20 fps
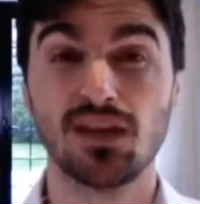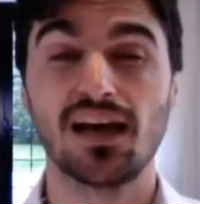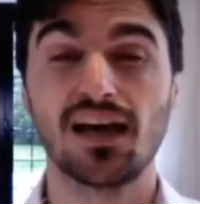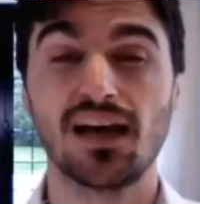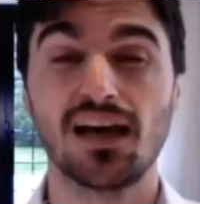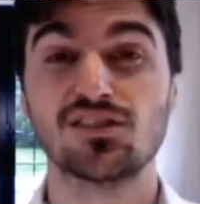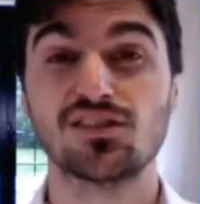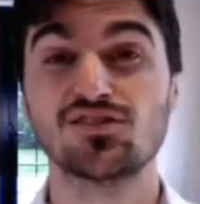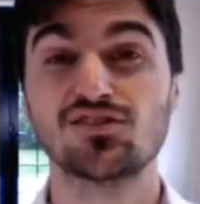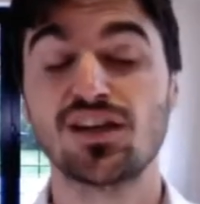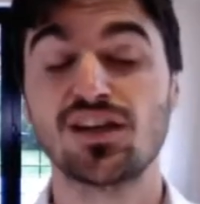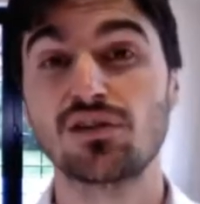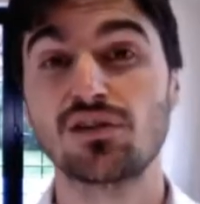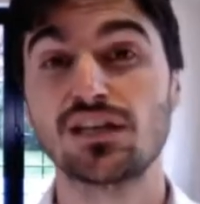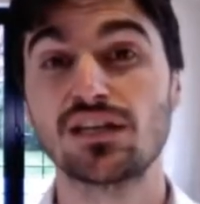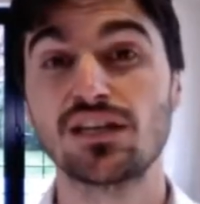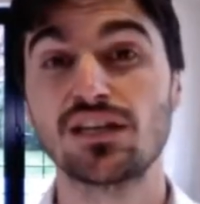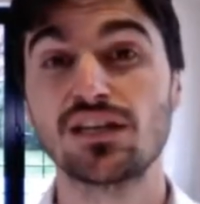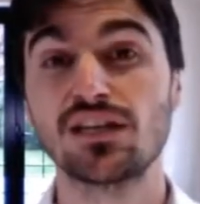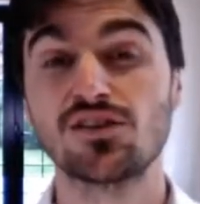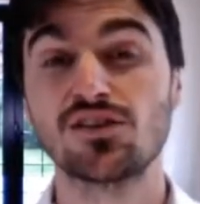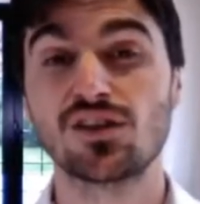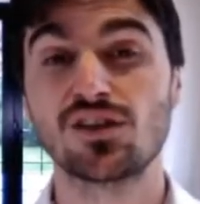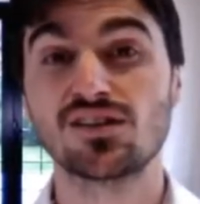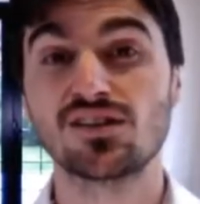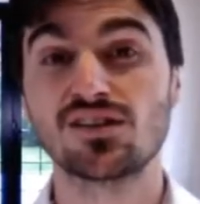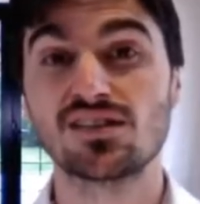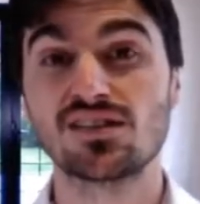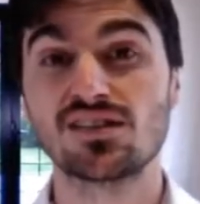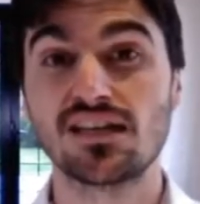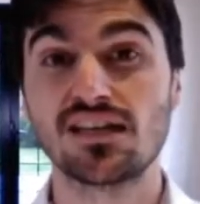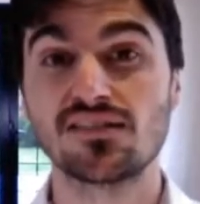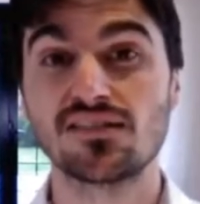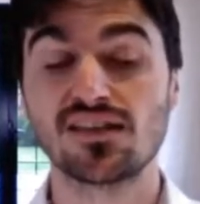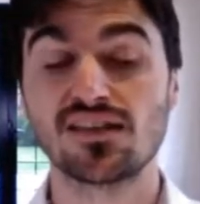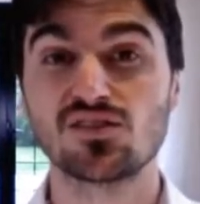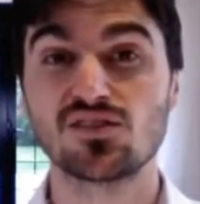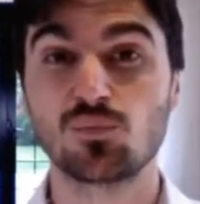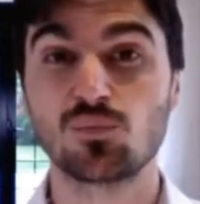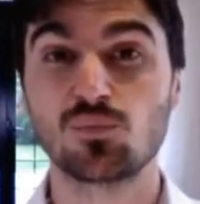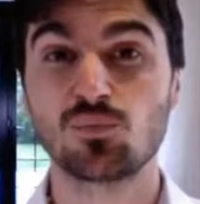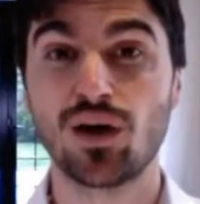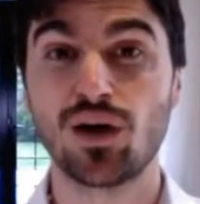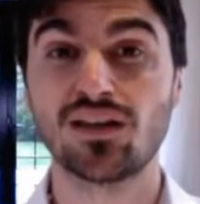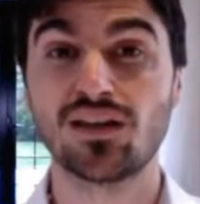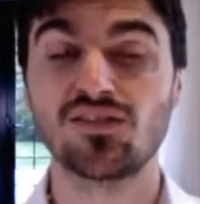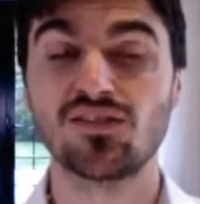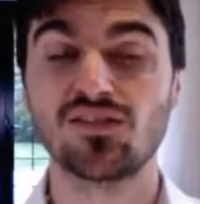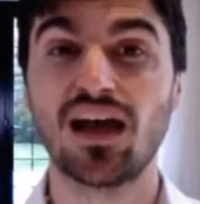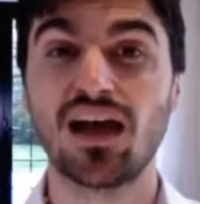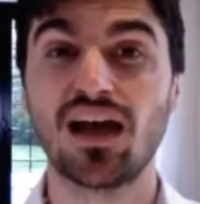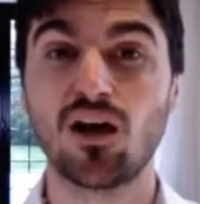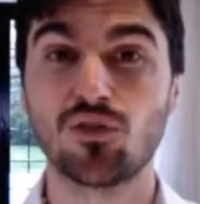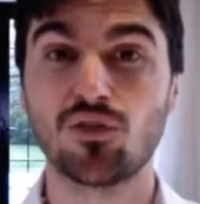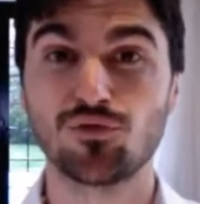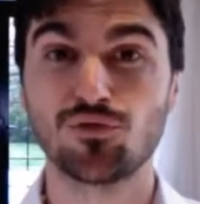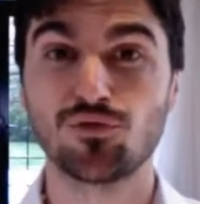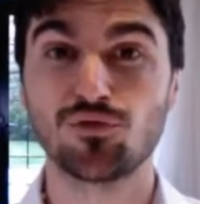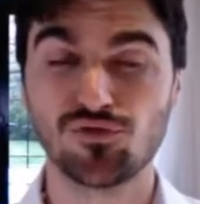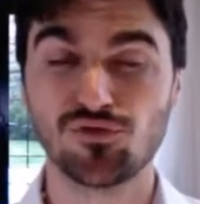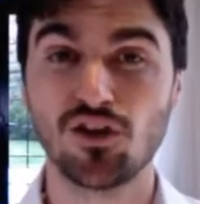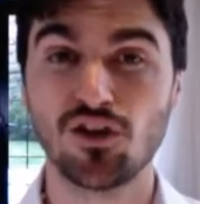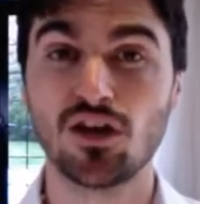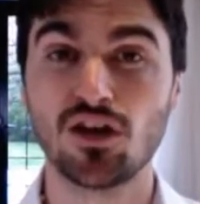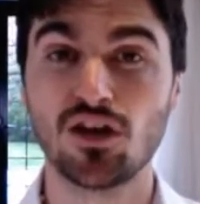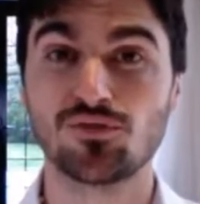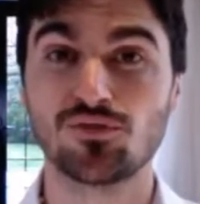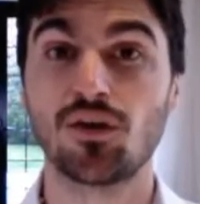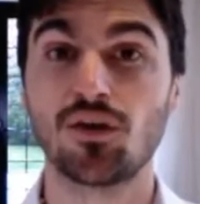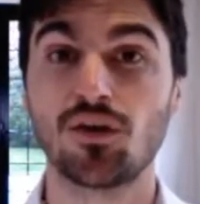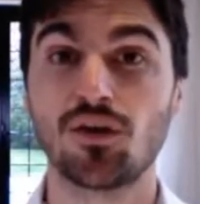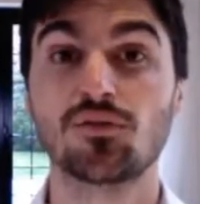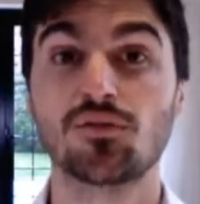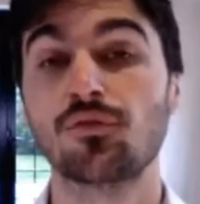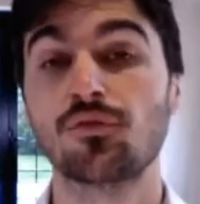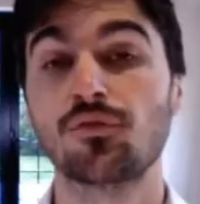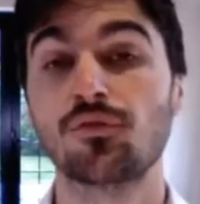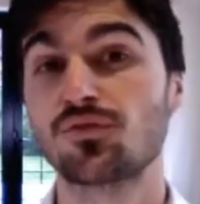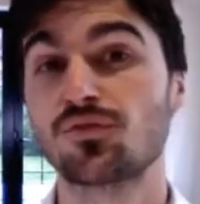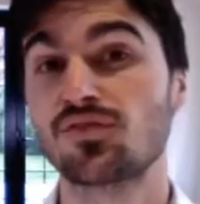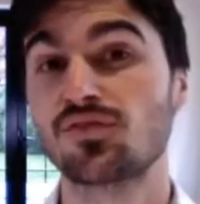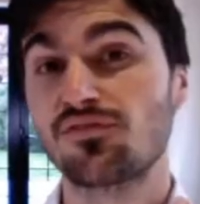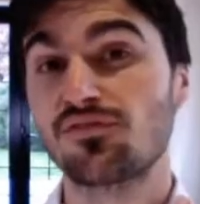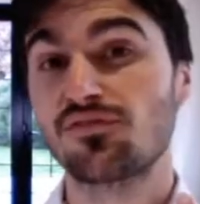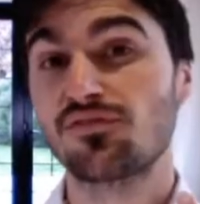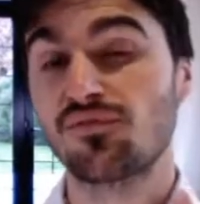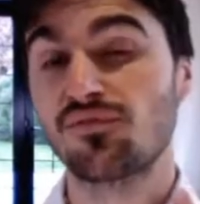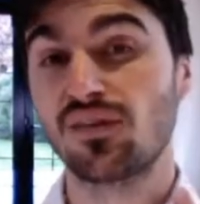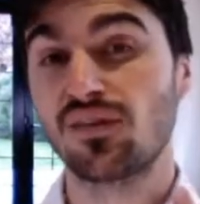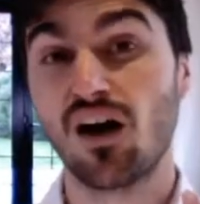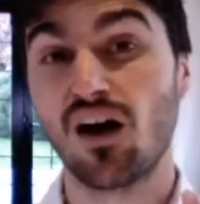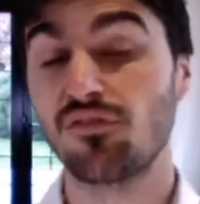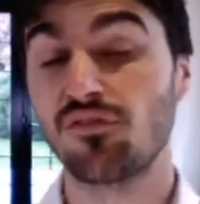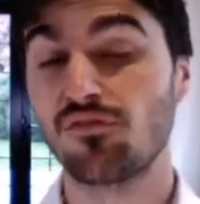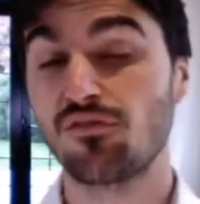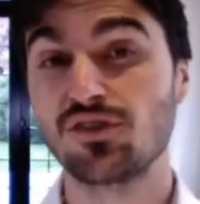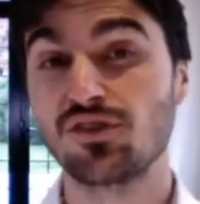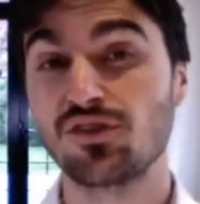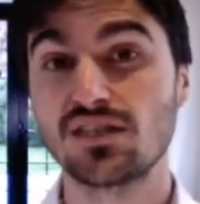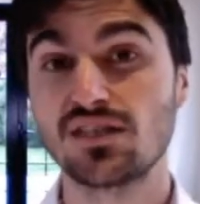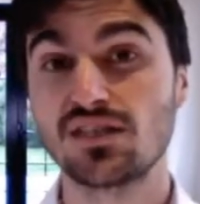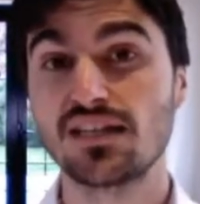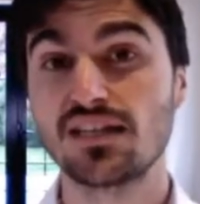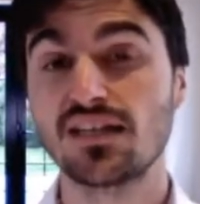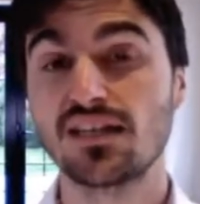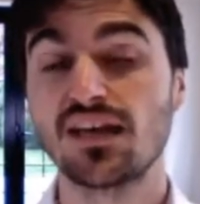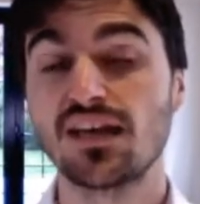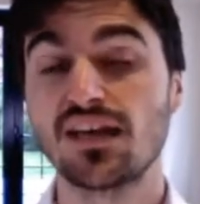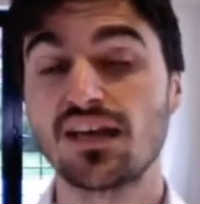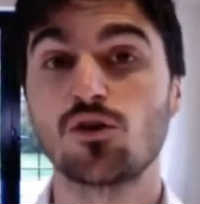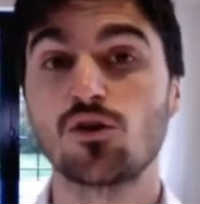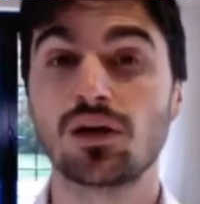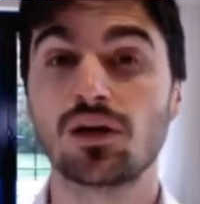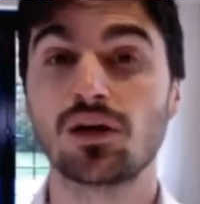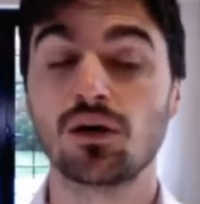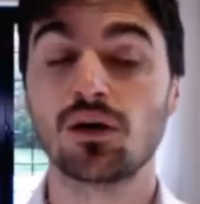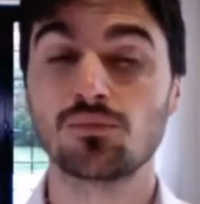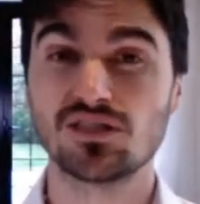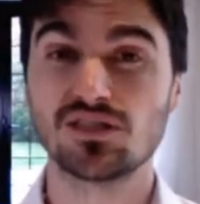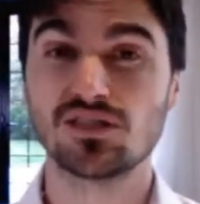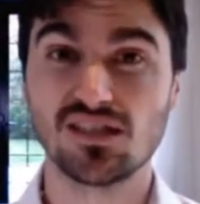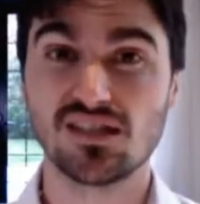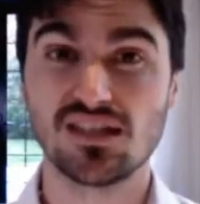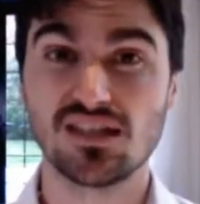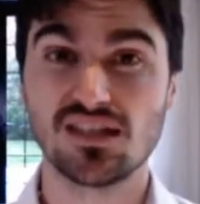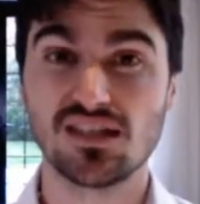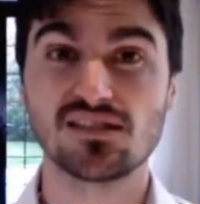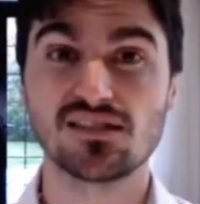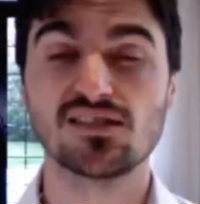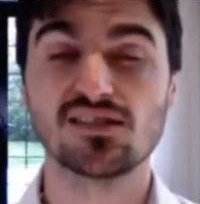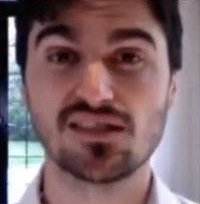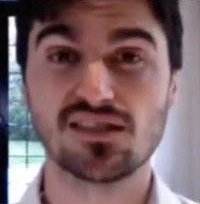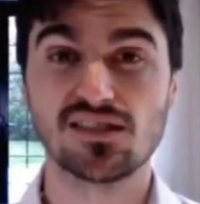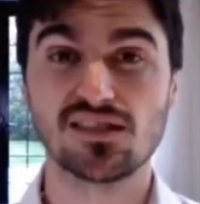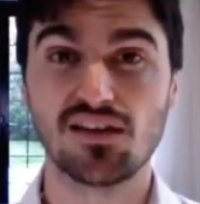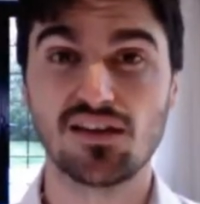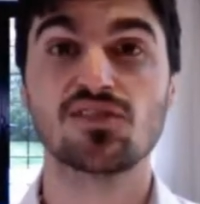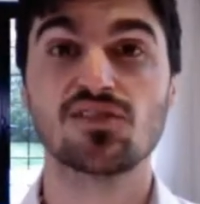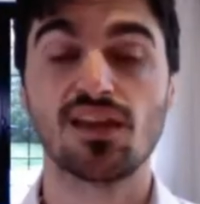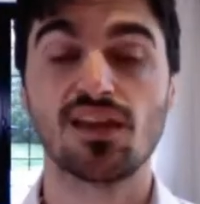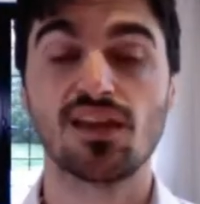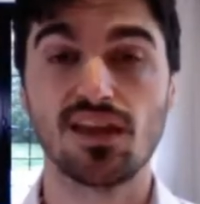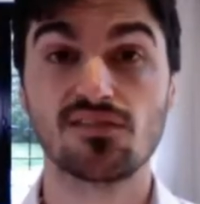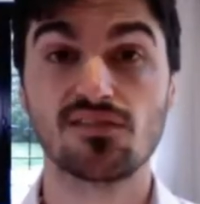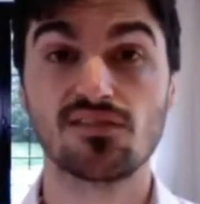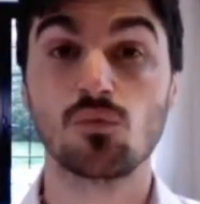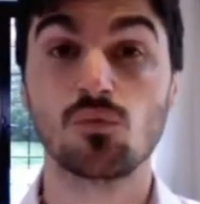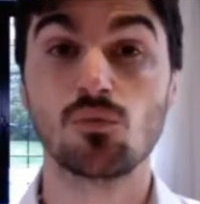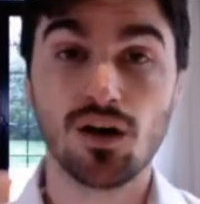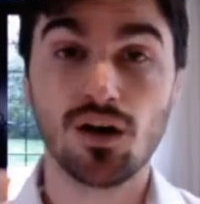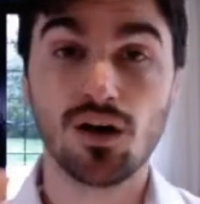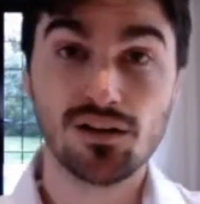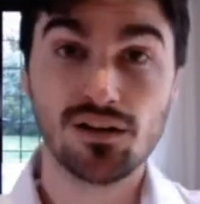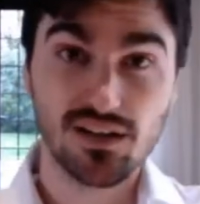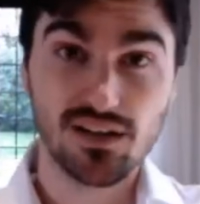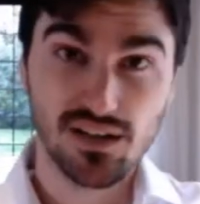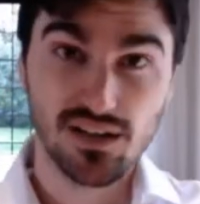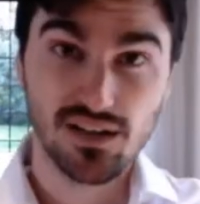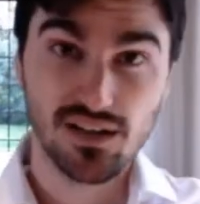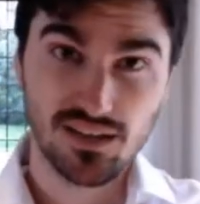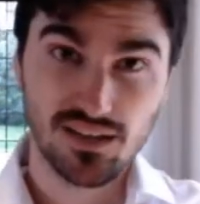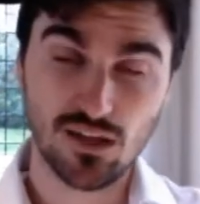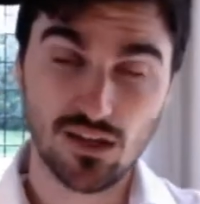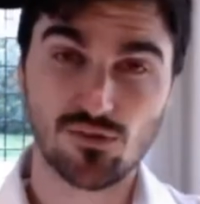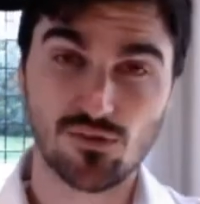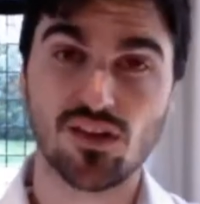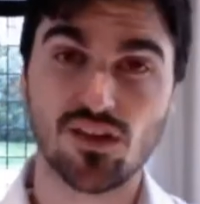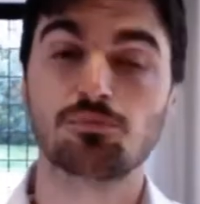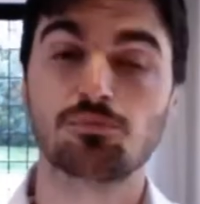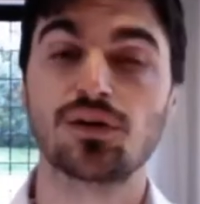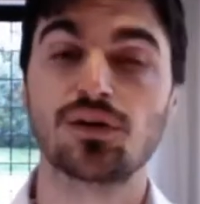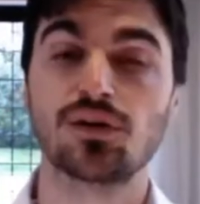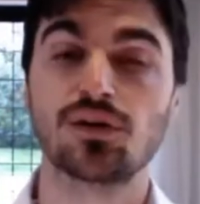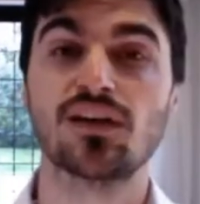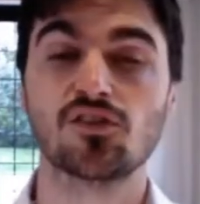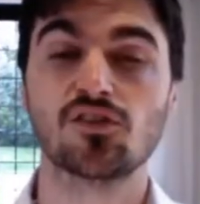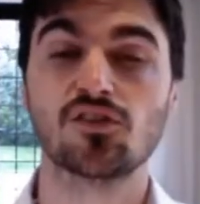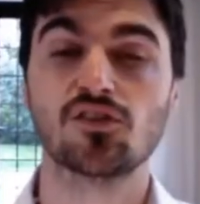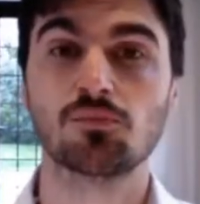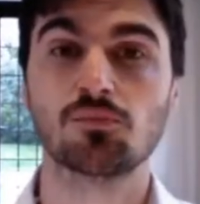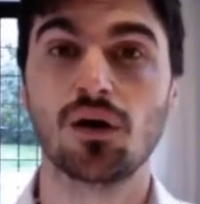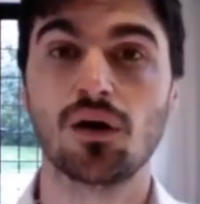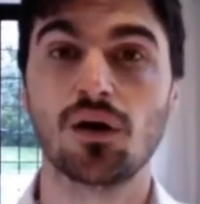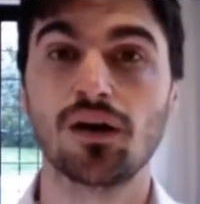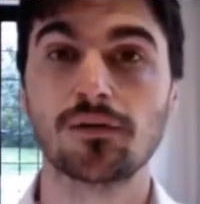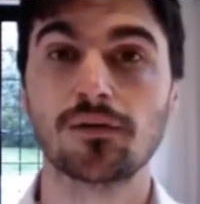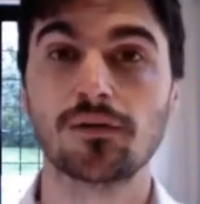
And generally, you're going to see it spread down through the dermatome. So if it's C5 originally, it will become C6, C7, C8, T1, and it'll start to spread down the spine.